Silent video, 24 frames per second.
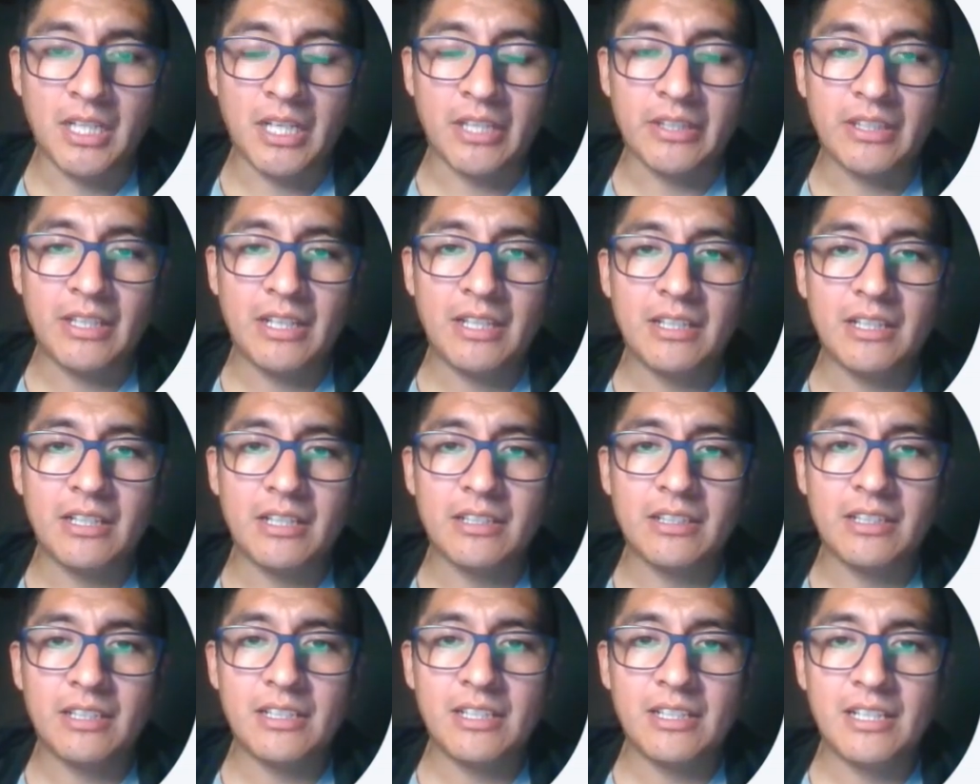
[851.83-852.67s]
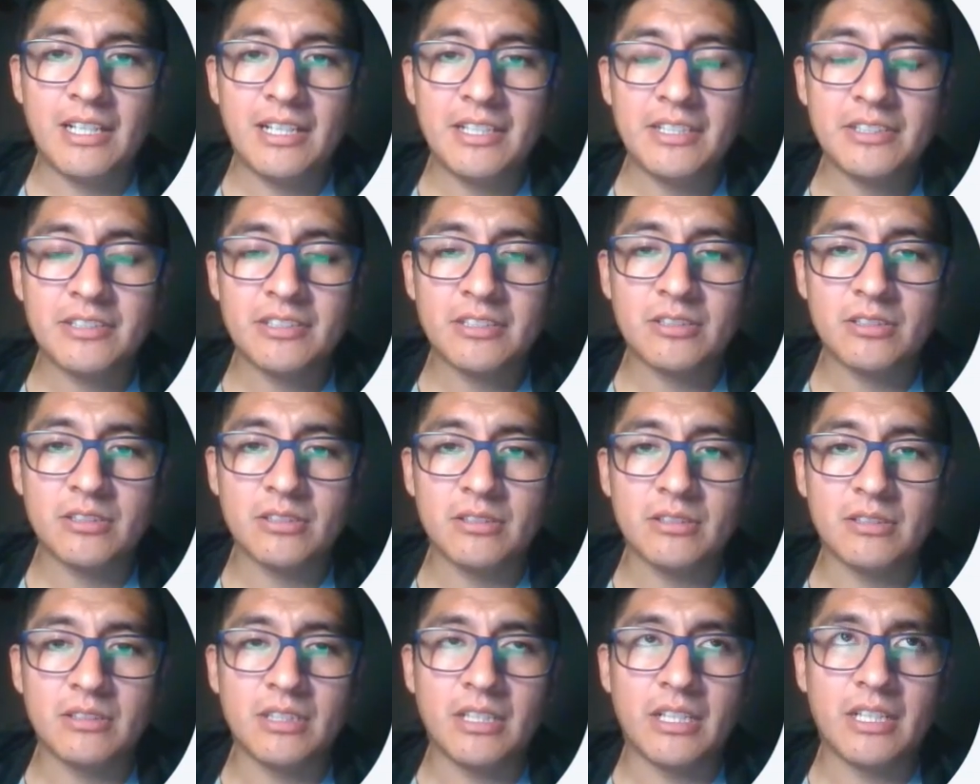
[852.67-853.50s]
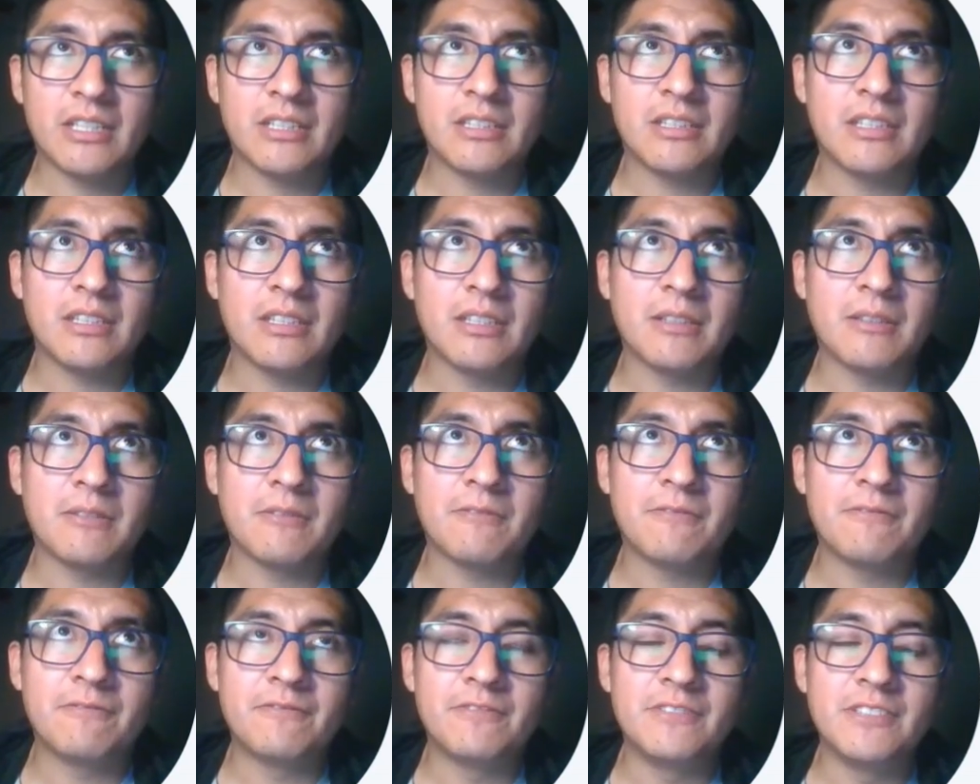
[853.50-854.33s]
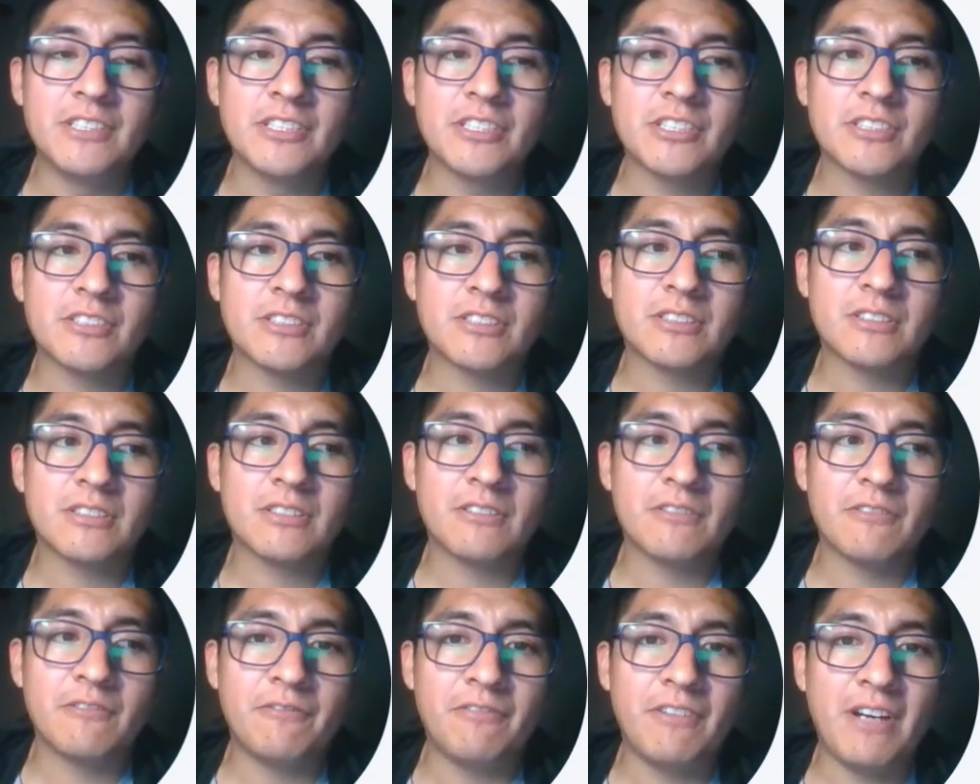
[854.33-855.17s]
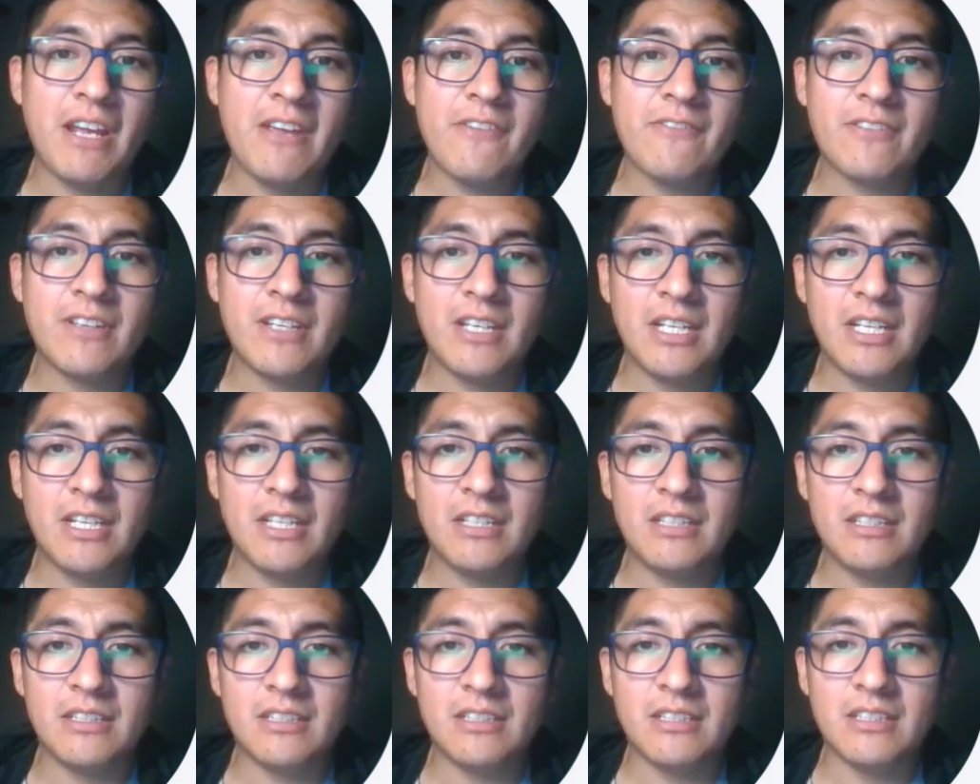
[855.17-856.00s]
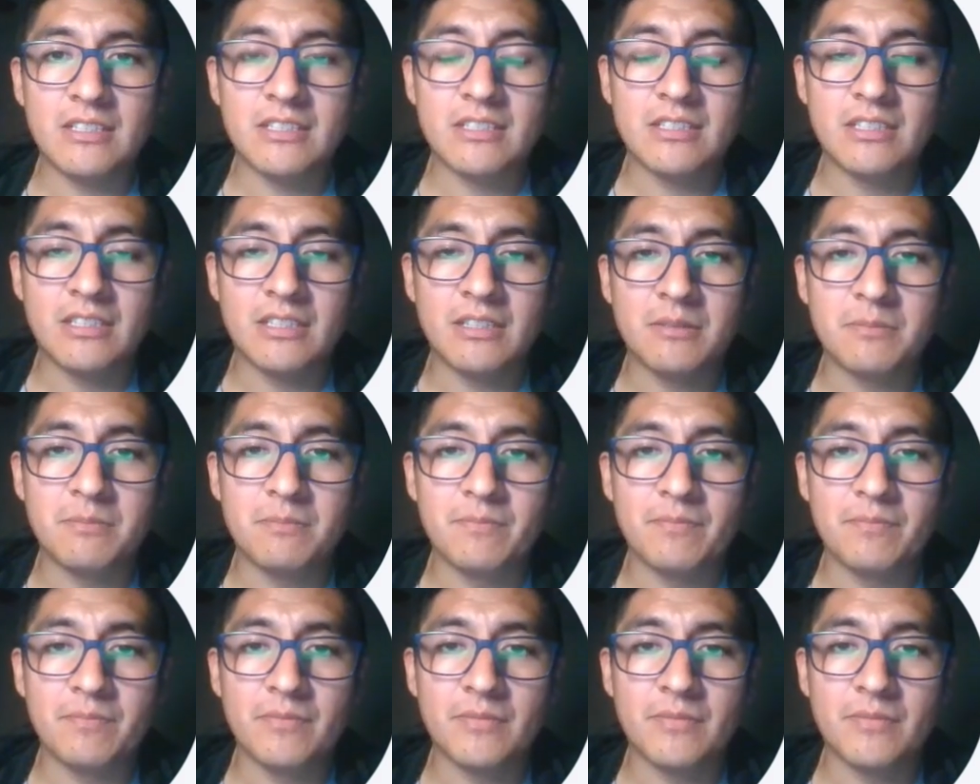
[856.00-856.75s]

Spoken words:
analyze that the first 5K is the